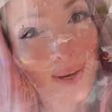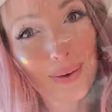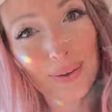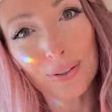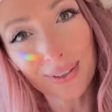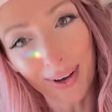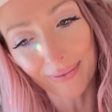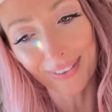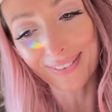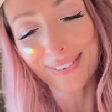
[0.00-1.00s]
cereal and just
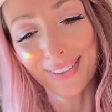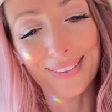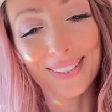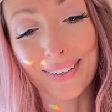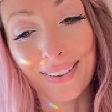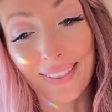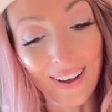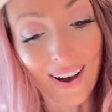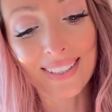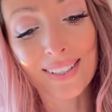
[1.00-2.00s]
comfort foods and
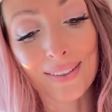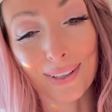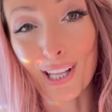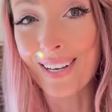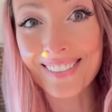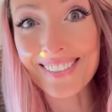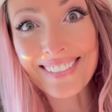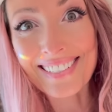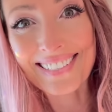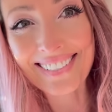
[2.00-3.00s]
lots of
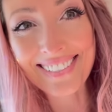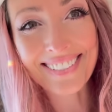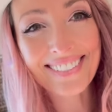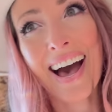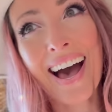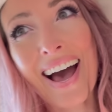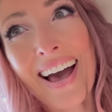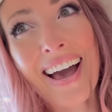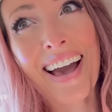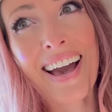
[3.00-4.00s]
lozenges.
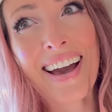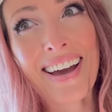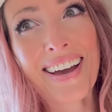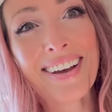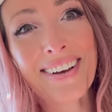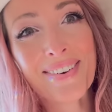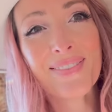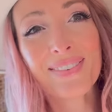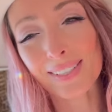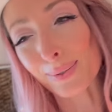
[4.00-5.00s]
I
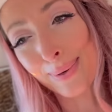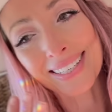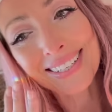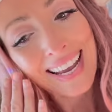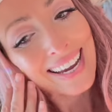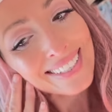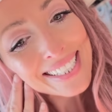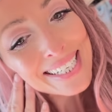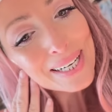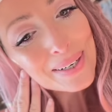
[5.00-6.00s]
just wanted
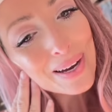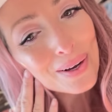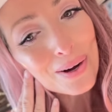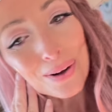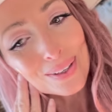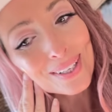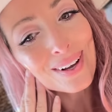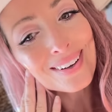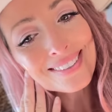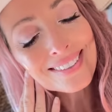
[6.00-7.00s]
candy and called it
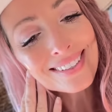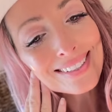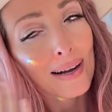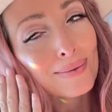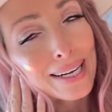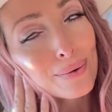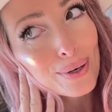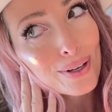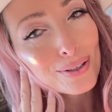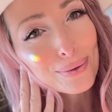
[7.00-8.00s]
lozenges. I'm like,
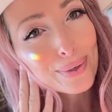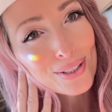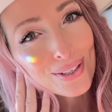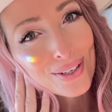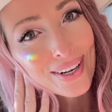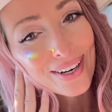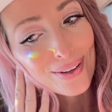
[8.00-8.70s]
Werther's Original or